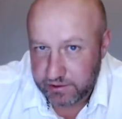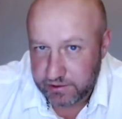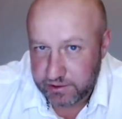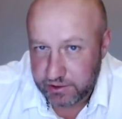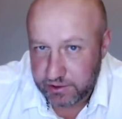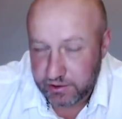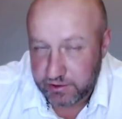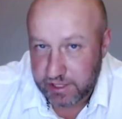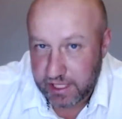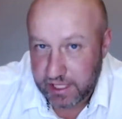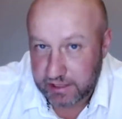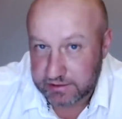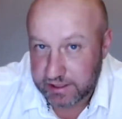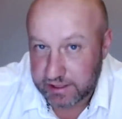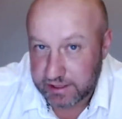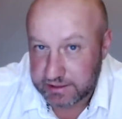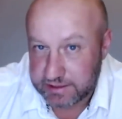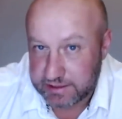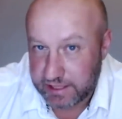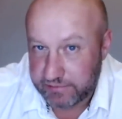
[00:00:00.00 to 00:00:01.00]

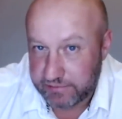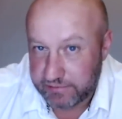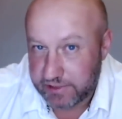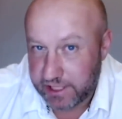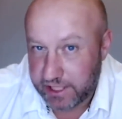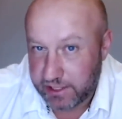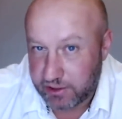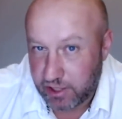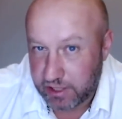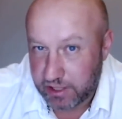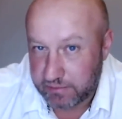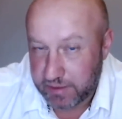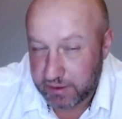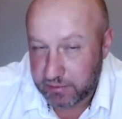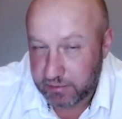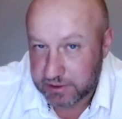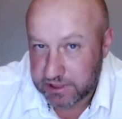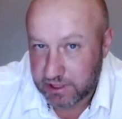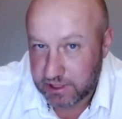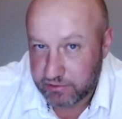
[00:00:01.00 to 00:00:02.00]
2007, the economy
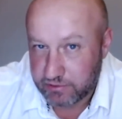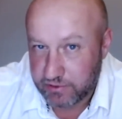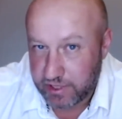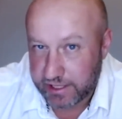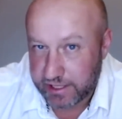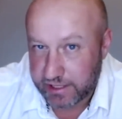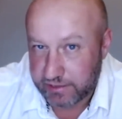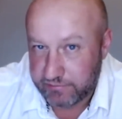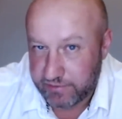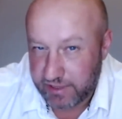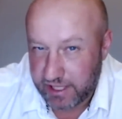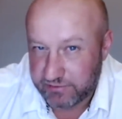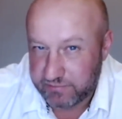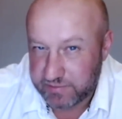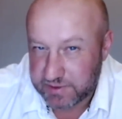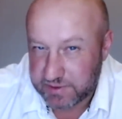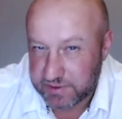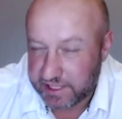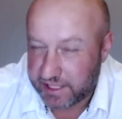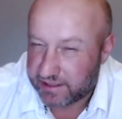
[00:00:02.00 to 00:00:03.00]
was still growing at
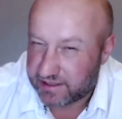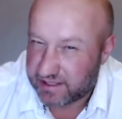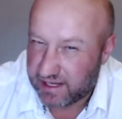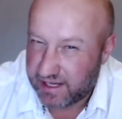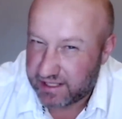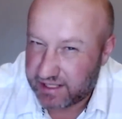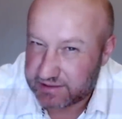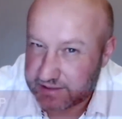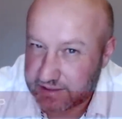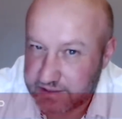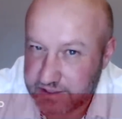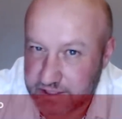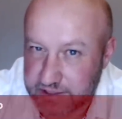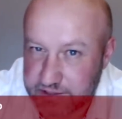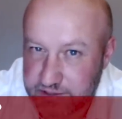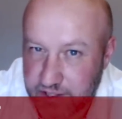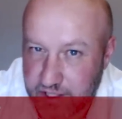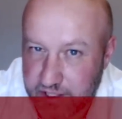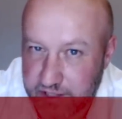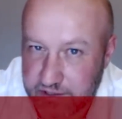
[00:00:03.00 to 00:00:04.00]
5%. Lights had
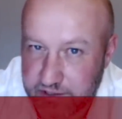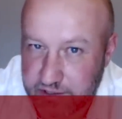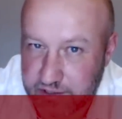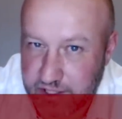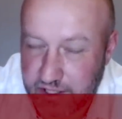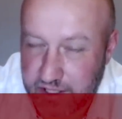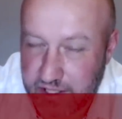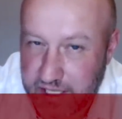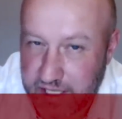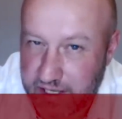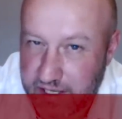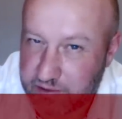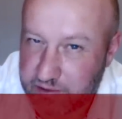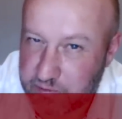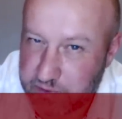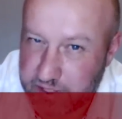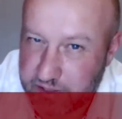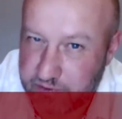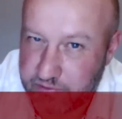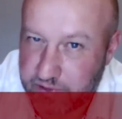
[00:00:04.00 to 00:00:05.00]
just started to go out.
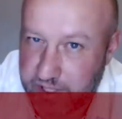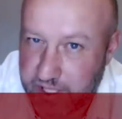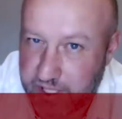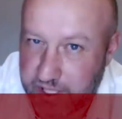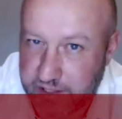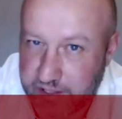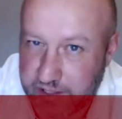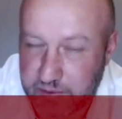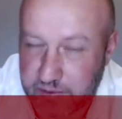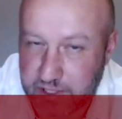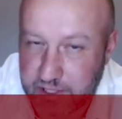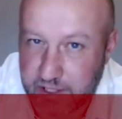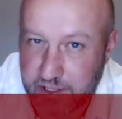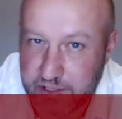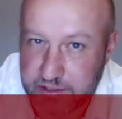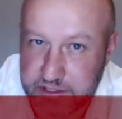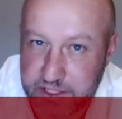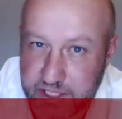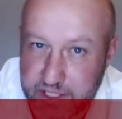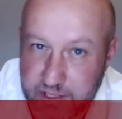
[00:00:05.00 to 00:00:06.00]
We didn't really know what
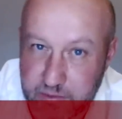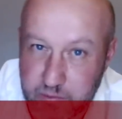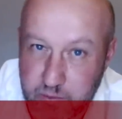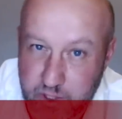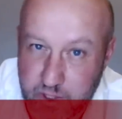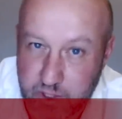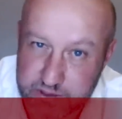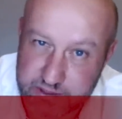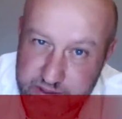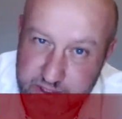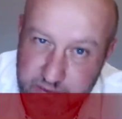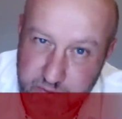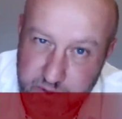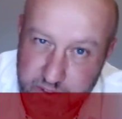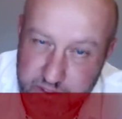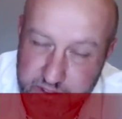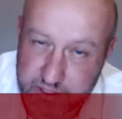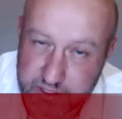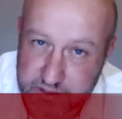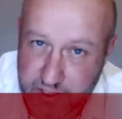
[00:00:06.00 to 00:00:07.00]
load shedding was. There
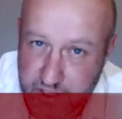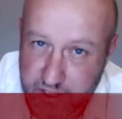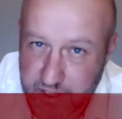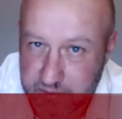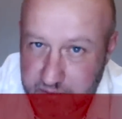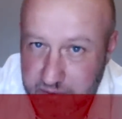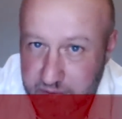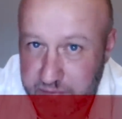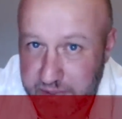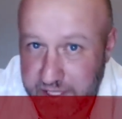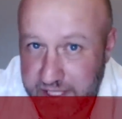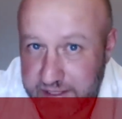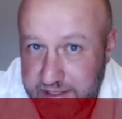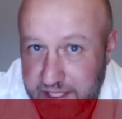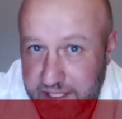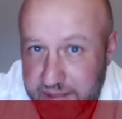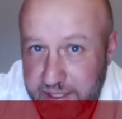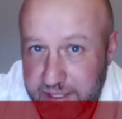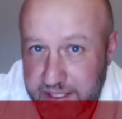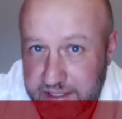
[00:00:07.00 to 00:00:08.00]
weren't these global
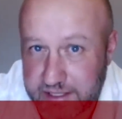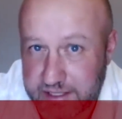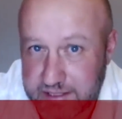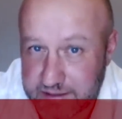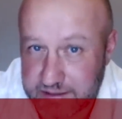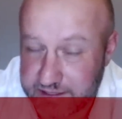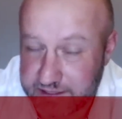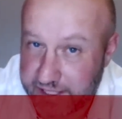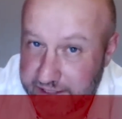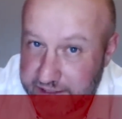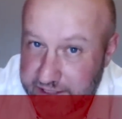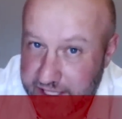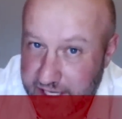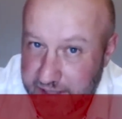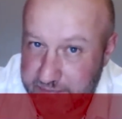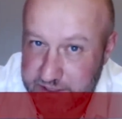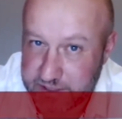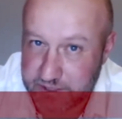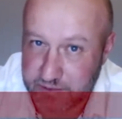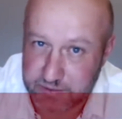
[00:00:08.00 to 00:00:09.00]
pandemics. So state
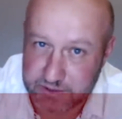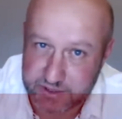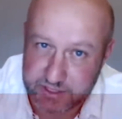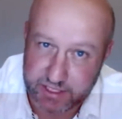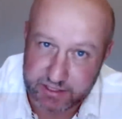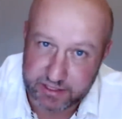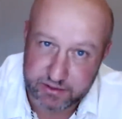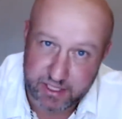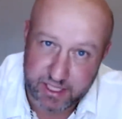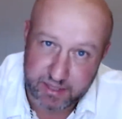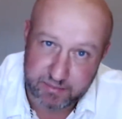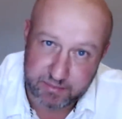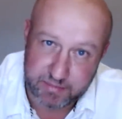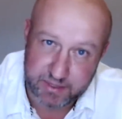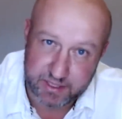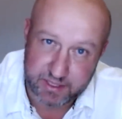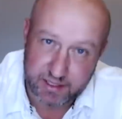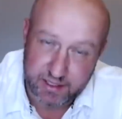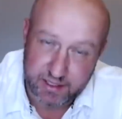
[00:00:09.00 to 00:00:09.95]
capture was yet to happen.